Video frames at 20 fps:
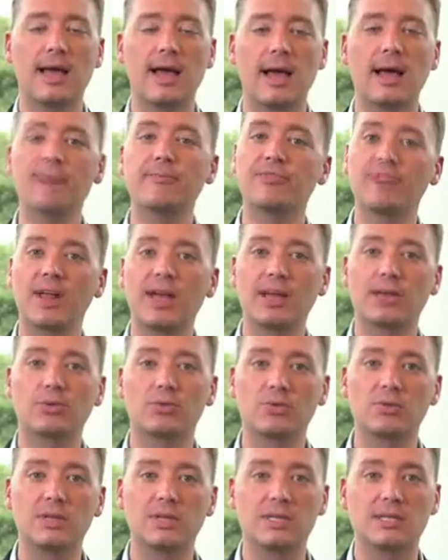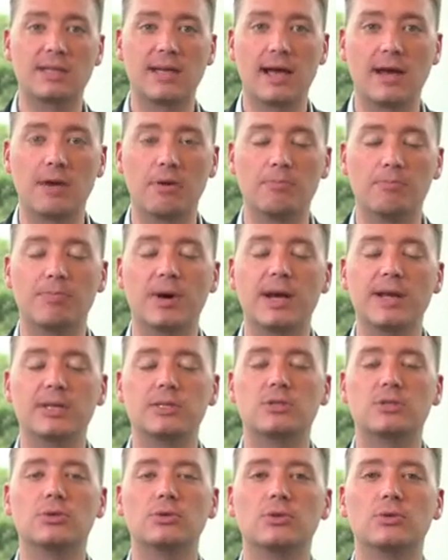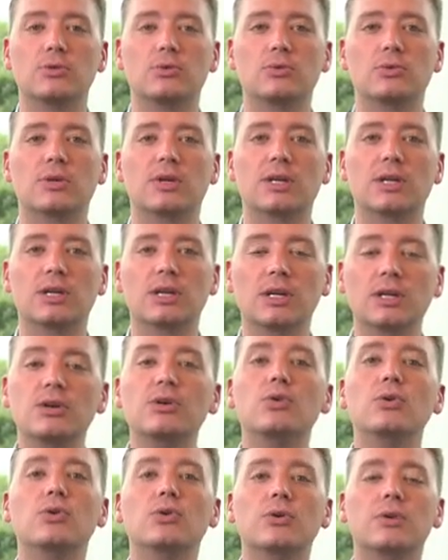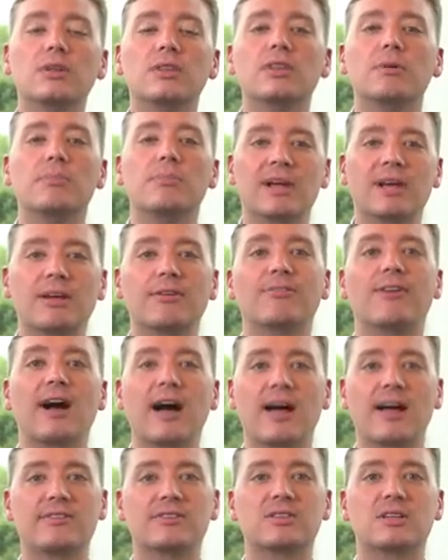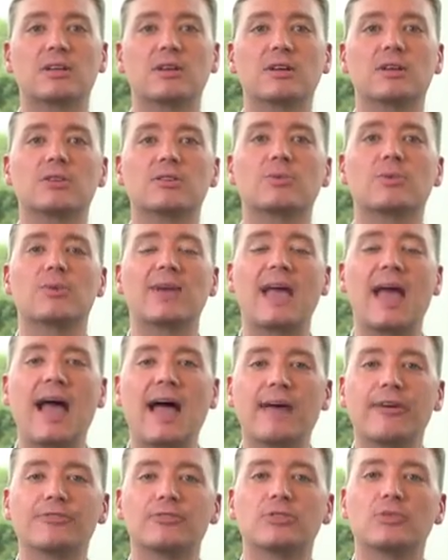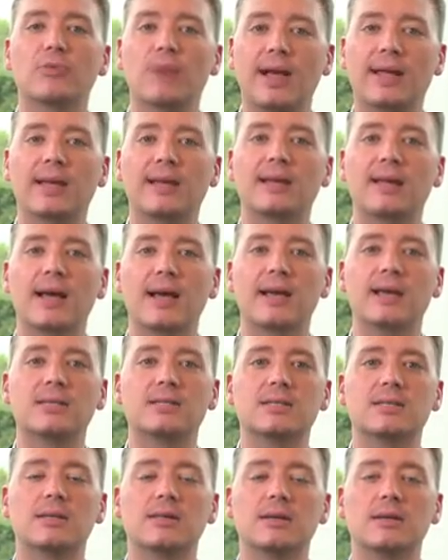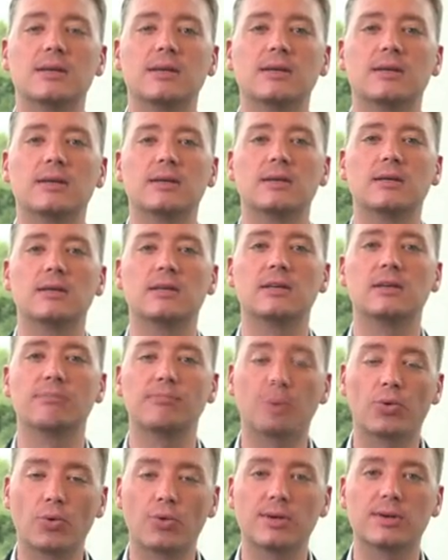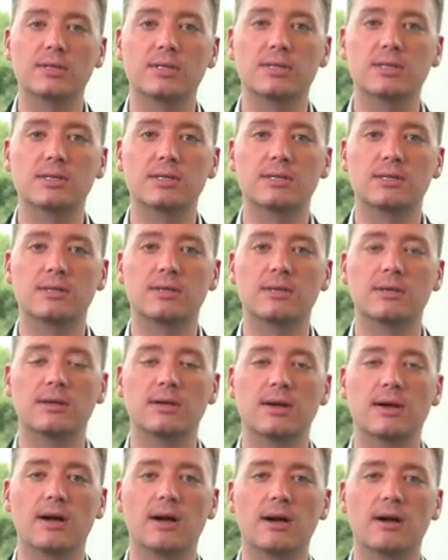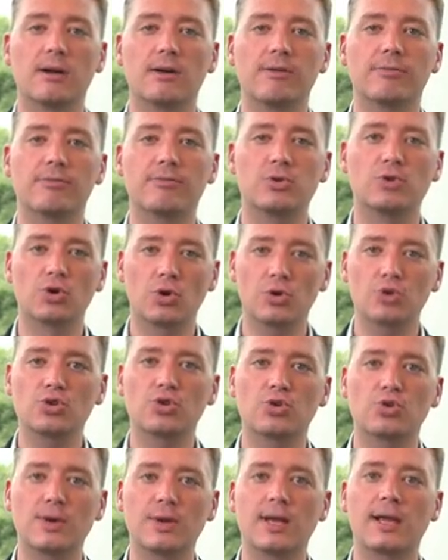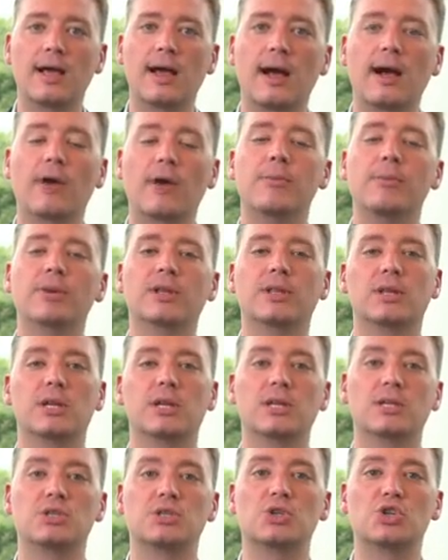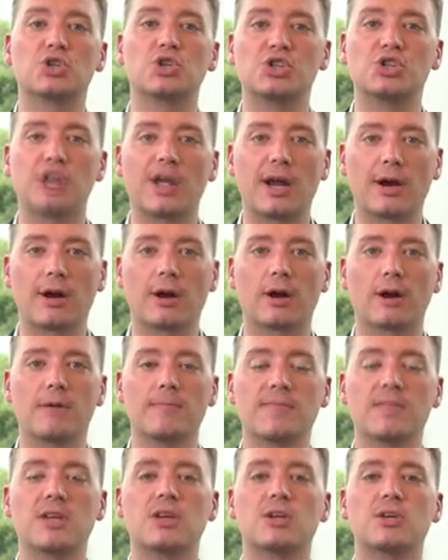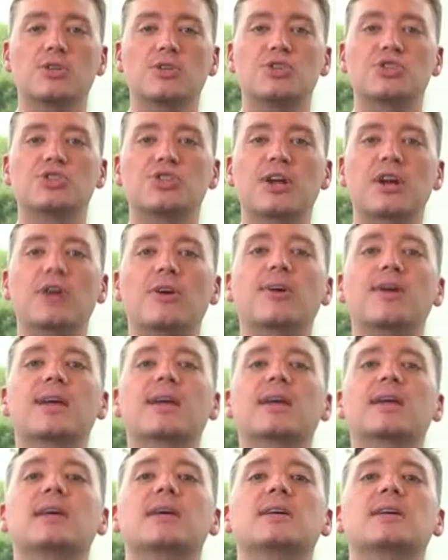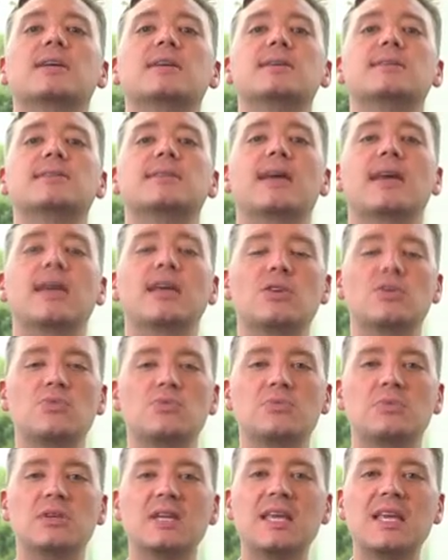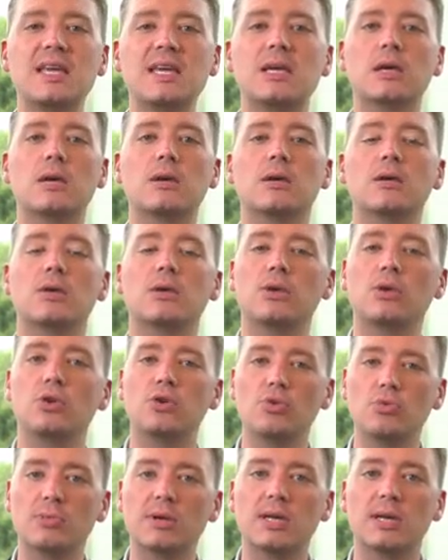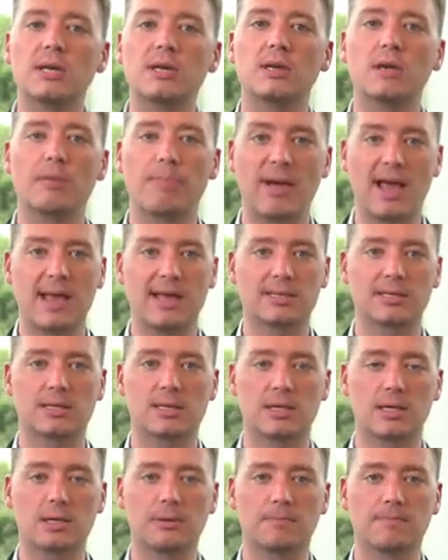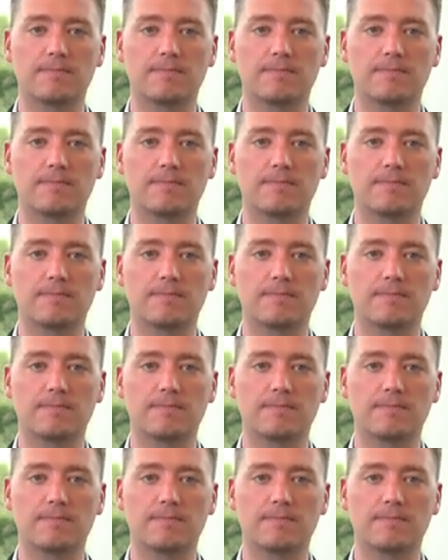I'm flying through these now, but to conclude the big 5 skills, we have to recognize the importance of nurturing our ability to share. Sharing is a unique human capacity.